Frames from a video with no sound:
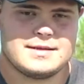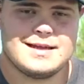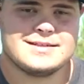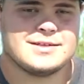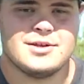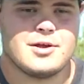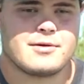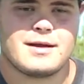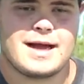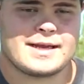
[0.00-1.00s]
it's a
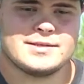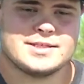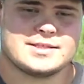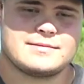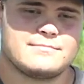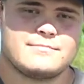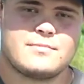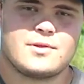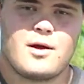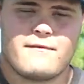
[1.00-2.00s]
nuke. I can just
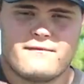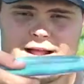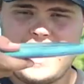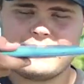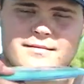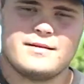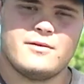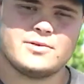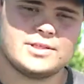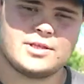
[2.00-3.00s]
throw it flat,
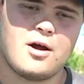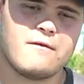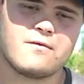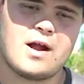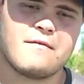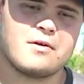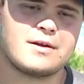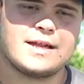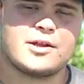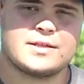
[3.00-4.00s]
it'll just go forever,
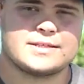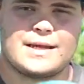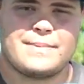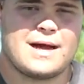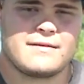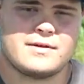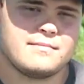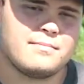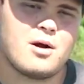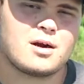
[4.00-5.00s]
get a good skip out of
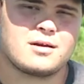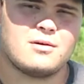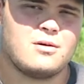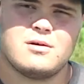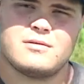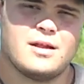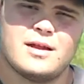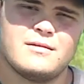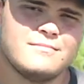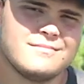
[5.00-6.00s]
it, park on a hole, you
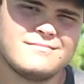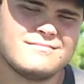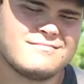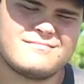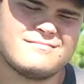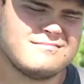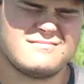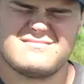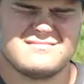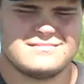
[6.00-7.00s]
know.
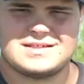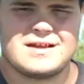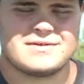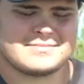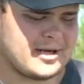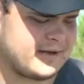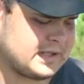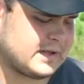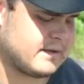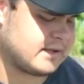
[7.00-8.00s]

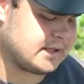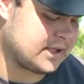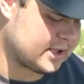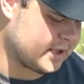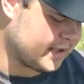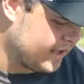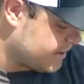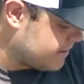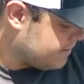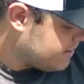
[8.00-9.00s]
Self-explanatory. It's such a good
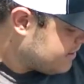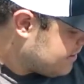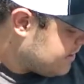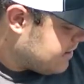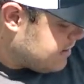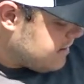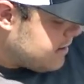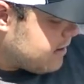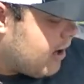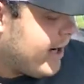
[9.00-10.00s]
disc.
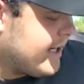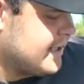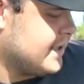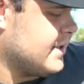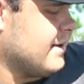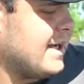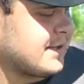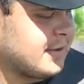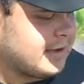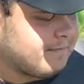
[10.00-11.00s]
Oh, I guess this is the
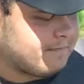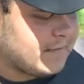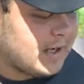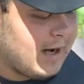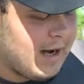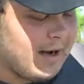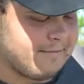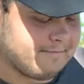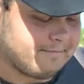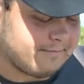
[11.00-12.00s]
last
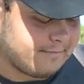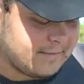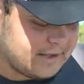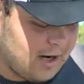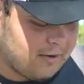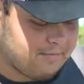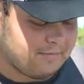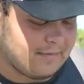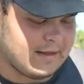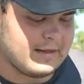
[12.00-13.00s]
one. So
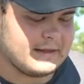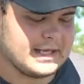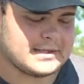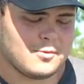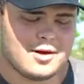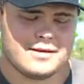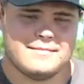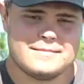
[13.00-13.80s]
this one,